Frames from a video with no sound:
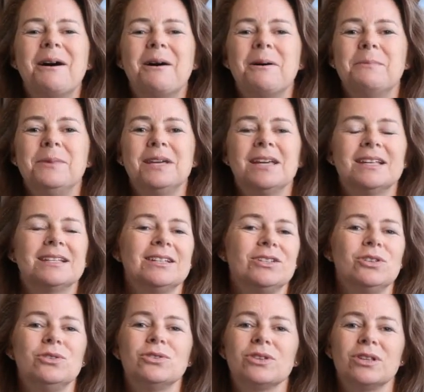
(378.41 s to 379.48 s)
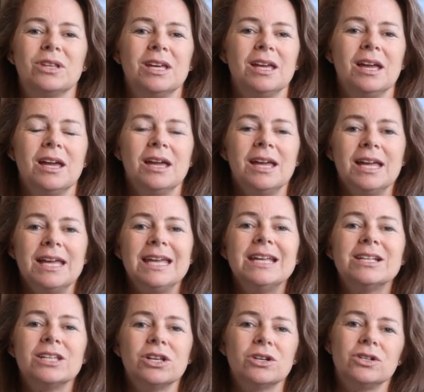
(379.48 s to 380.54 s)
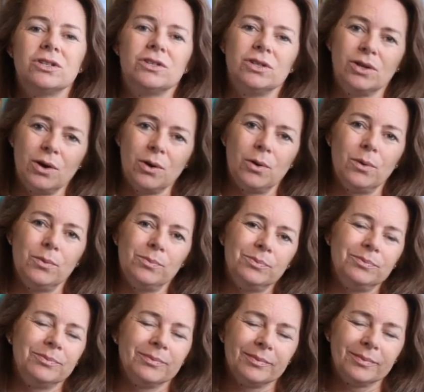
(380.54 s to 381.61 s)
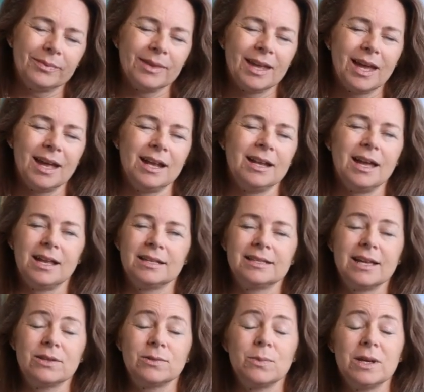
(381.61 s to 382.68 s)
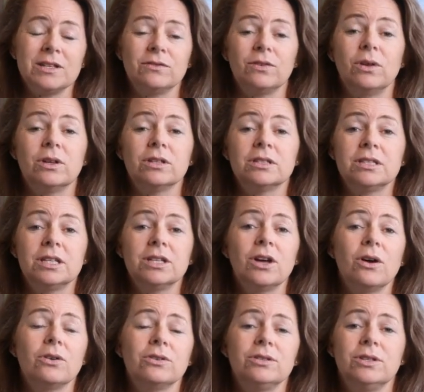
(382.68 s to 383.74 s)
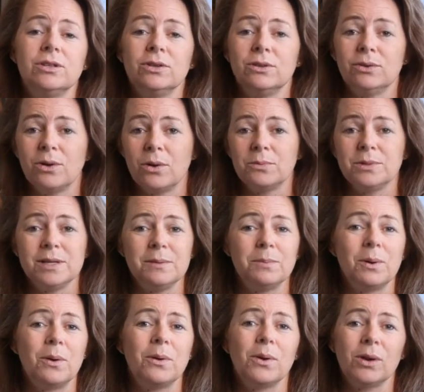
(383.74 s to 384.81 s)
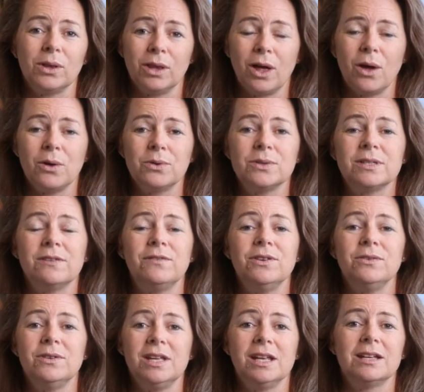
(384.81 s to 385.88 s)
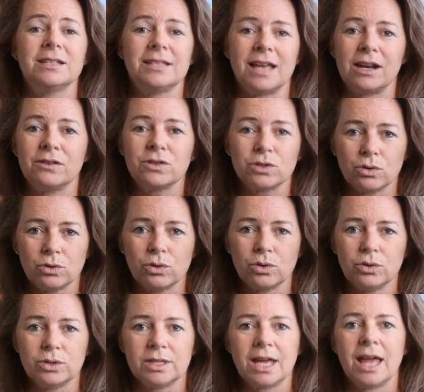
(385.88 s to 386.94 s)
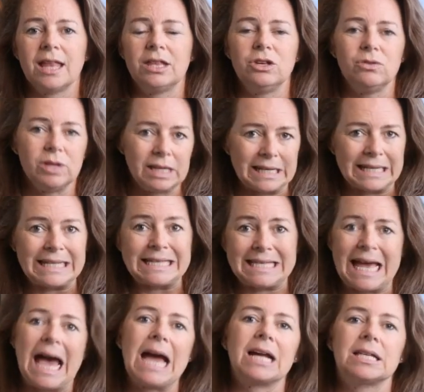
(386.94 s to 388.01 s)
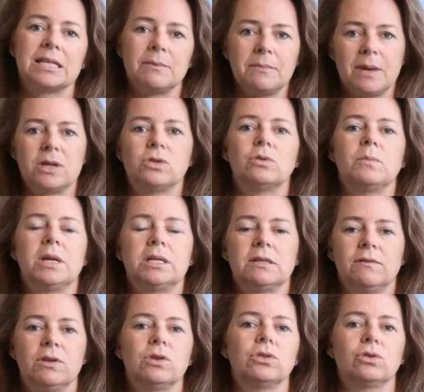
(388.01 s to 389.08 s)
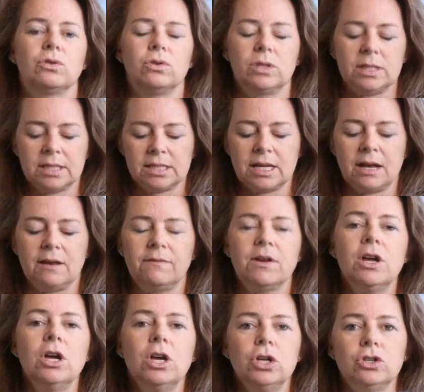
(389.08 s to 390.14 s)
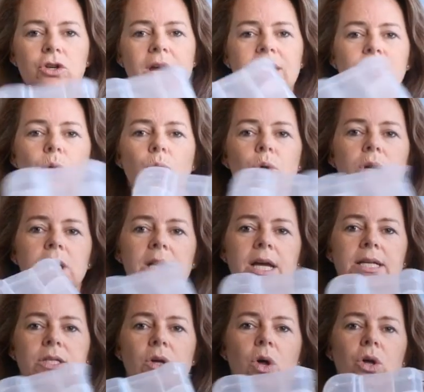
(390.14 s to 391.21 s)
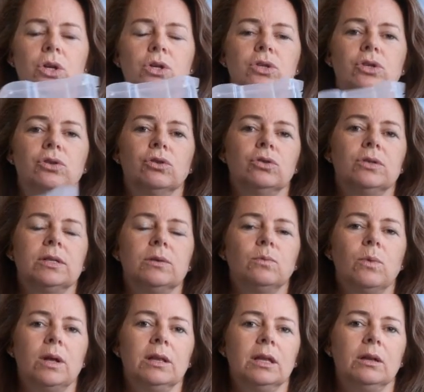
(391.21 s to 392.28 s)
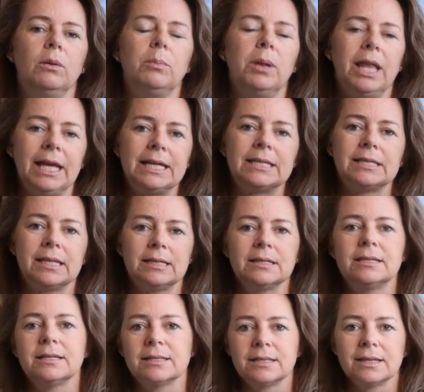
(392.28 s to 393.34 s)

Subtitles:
because it's usually easier just to go, it sounds wasteful, to go to Home Depot or Lowe's if you need a set of screws and you need exact measurements of those screws, instead of trying to organize all your screws in one little place and just,